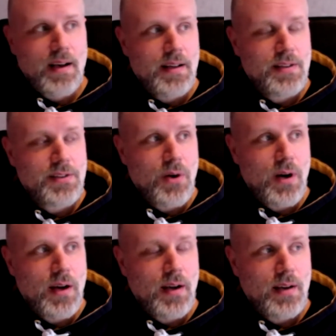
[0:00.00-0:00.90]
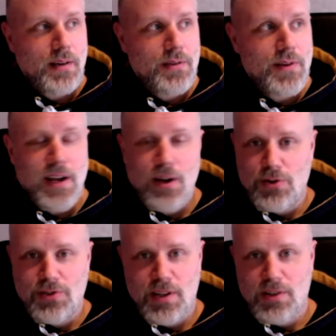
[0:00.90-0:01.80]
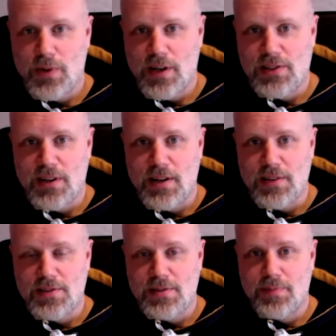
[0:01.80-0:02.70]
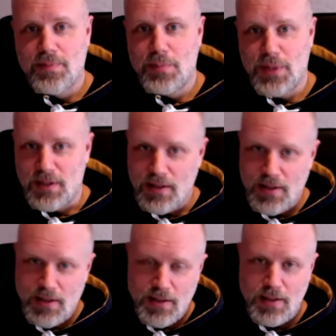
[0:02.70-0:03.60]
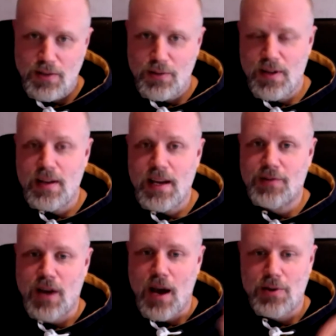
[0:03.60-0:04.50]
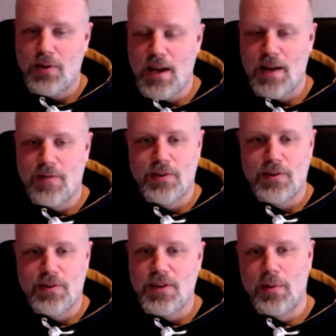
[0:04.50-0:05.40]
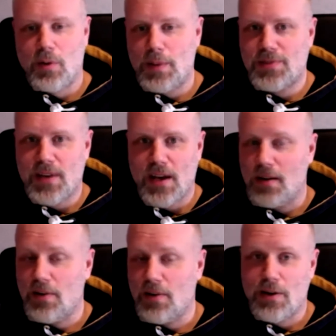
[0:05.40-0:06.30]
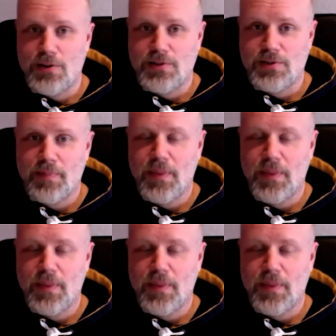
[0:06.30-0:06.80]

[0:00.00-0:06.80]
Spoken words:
So great hosting is where it starts, but you then have to, you can have a terrible website on great hosting.